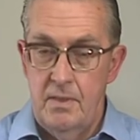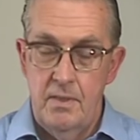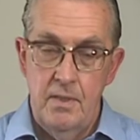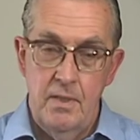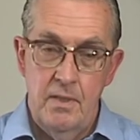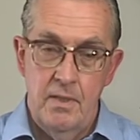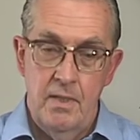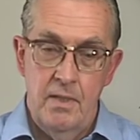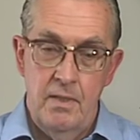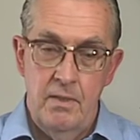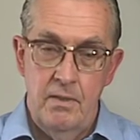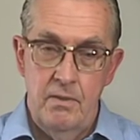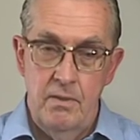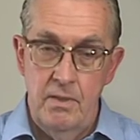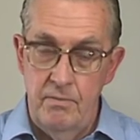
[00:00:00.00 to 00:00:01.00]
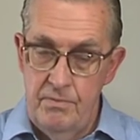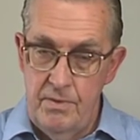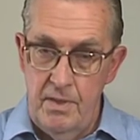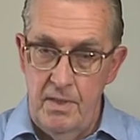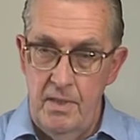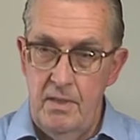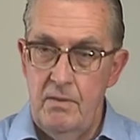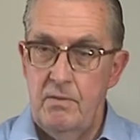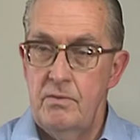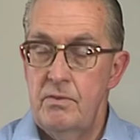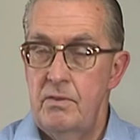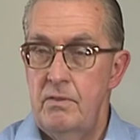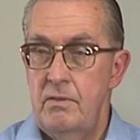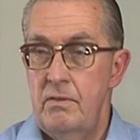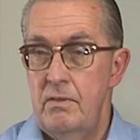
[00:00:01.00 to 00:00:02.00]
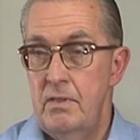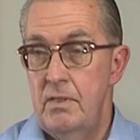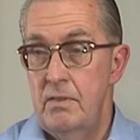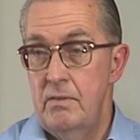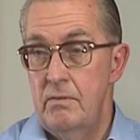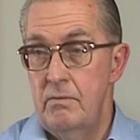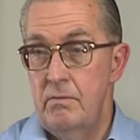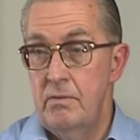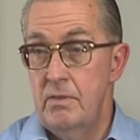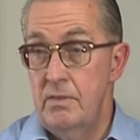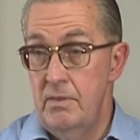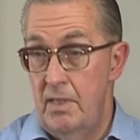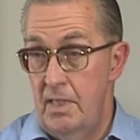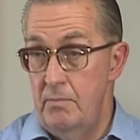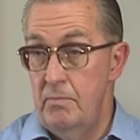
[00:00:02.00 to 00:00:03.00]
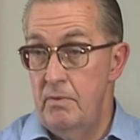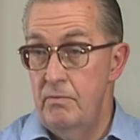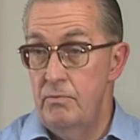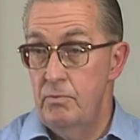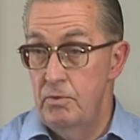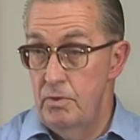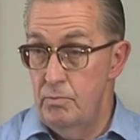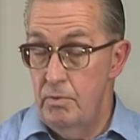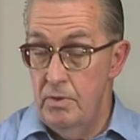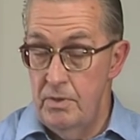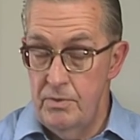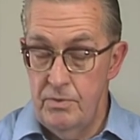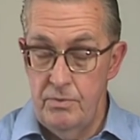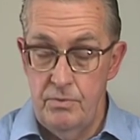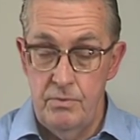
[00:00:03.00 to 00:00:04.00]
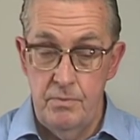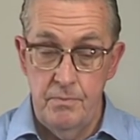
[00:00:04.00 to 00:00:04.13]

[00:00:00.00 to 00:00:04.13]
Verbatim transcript: And I lived there until the time of World War II.